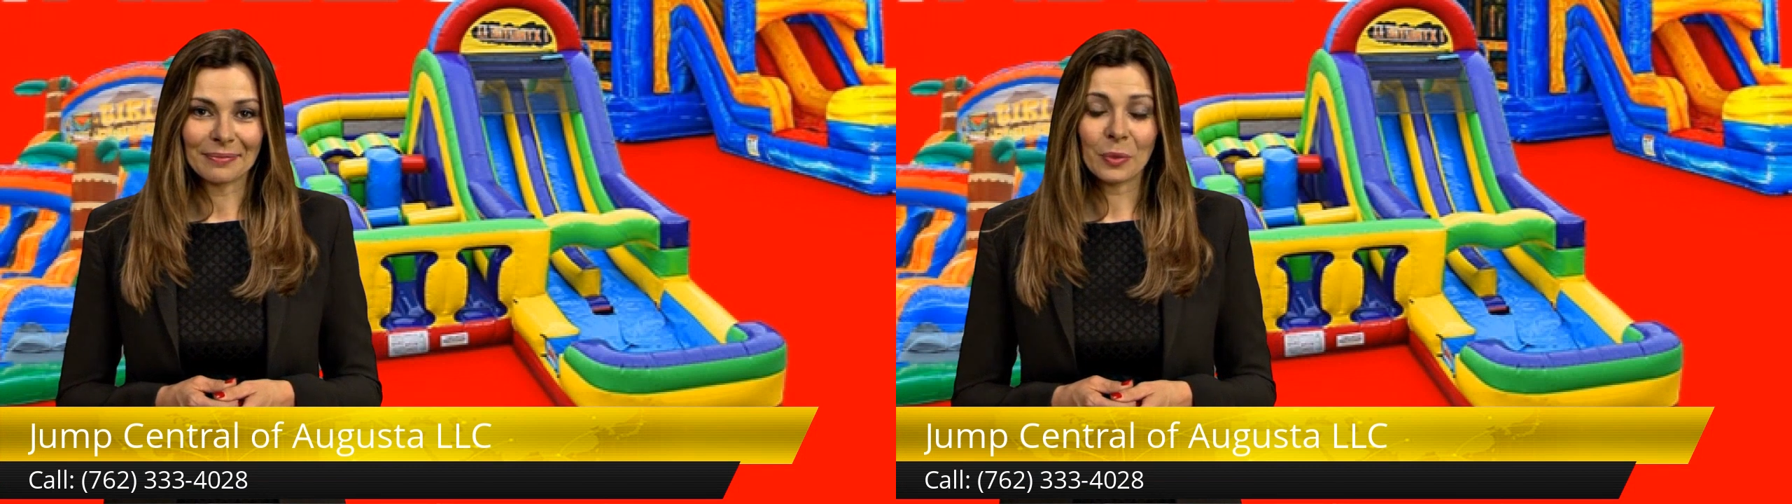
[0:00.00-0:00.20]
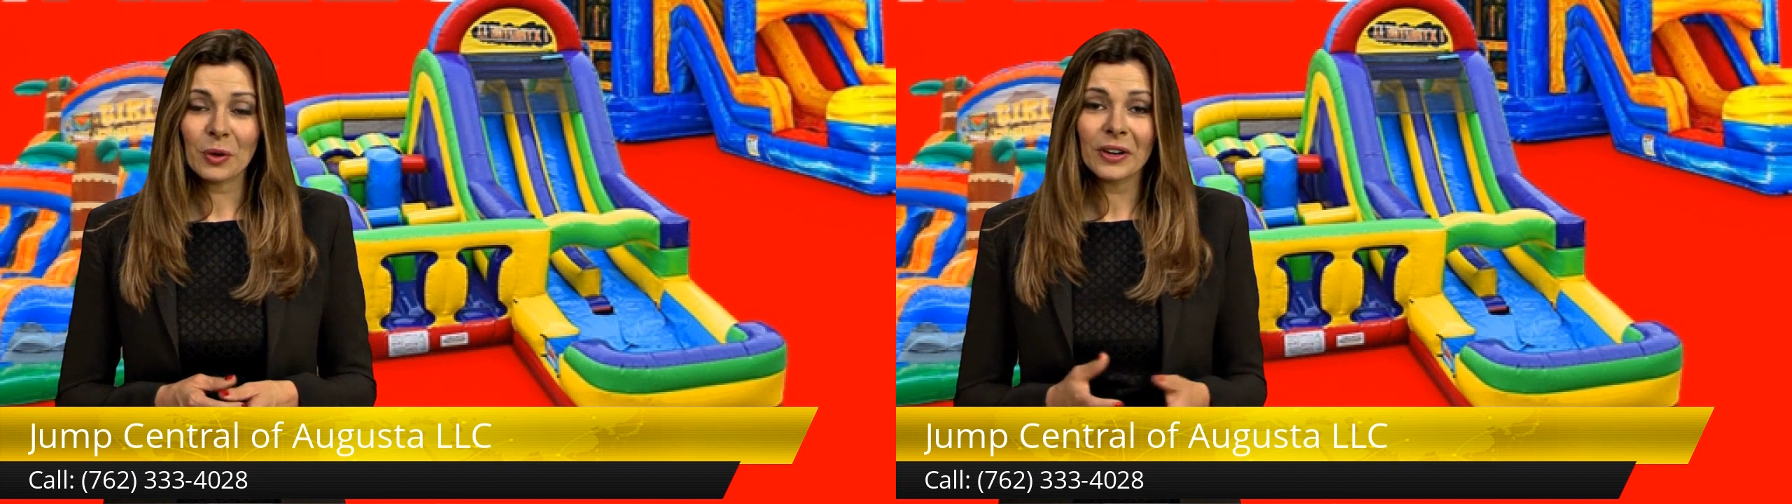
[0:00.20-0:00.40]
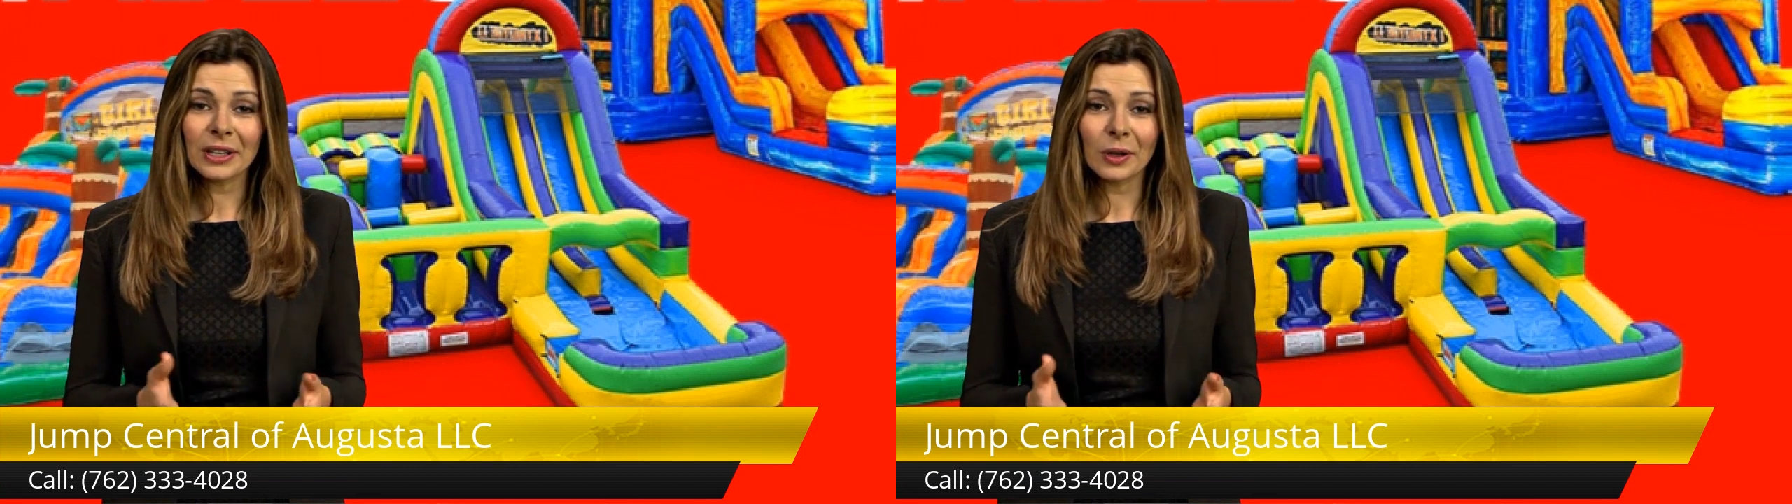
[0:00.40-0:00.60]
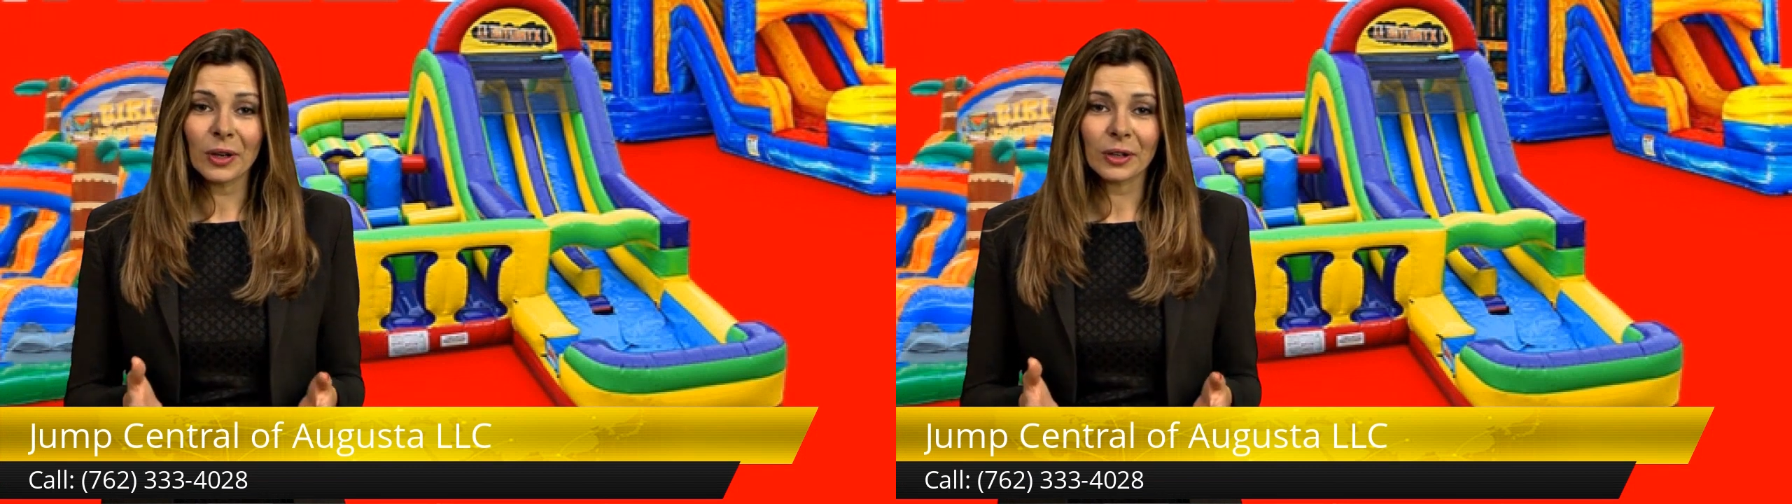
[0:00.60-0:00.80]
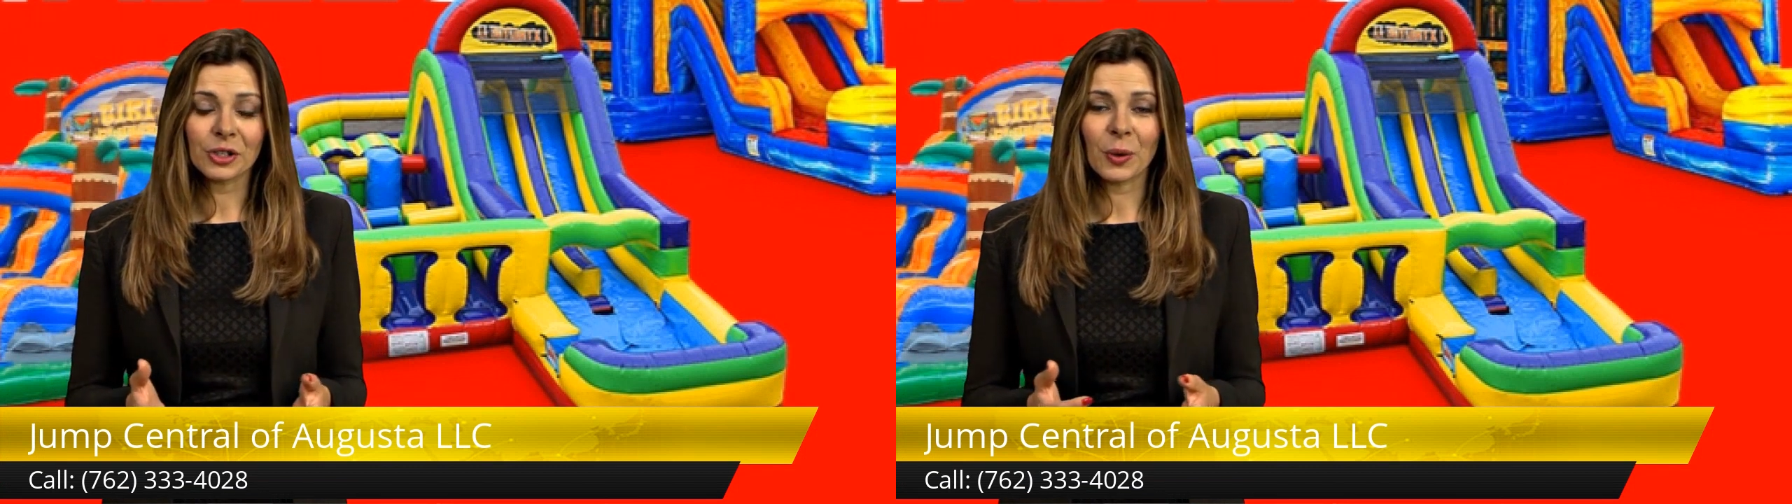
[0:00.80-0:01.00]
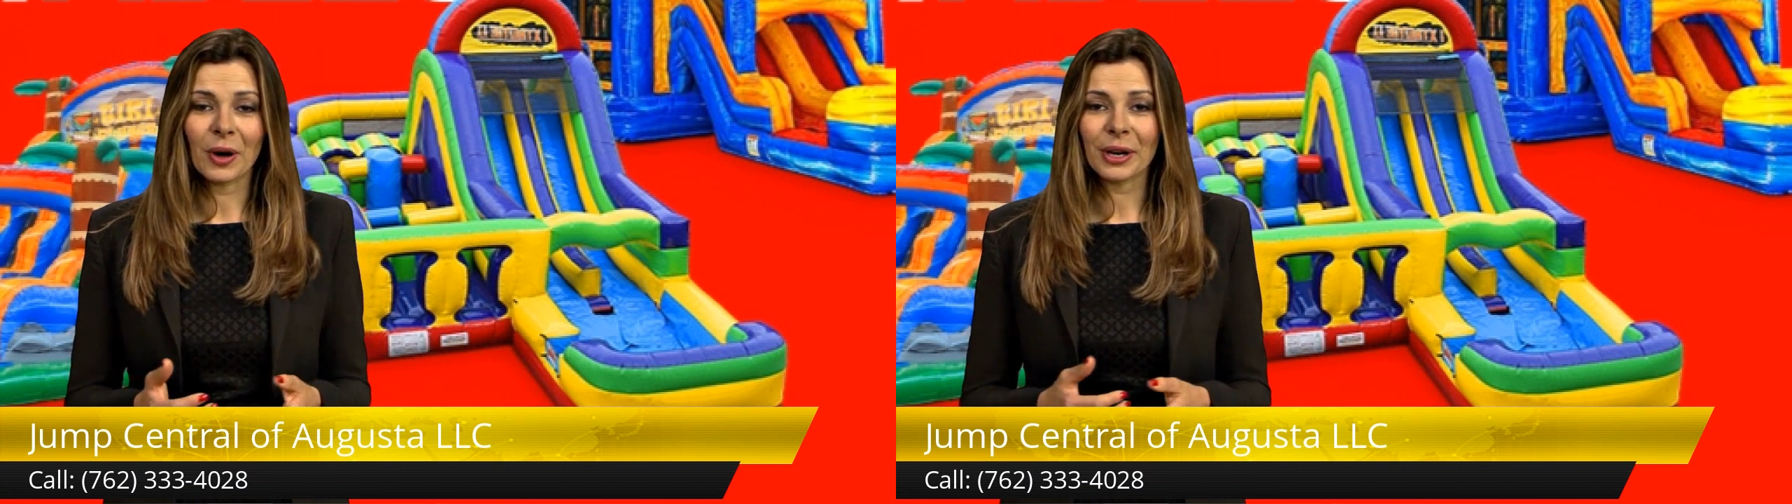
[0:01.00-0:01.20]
We're very loyal to our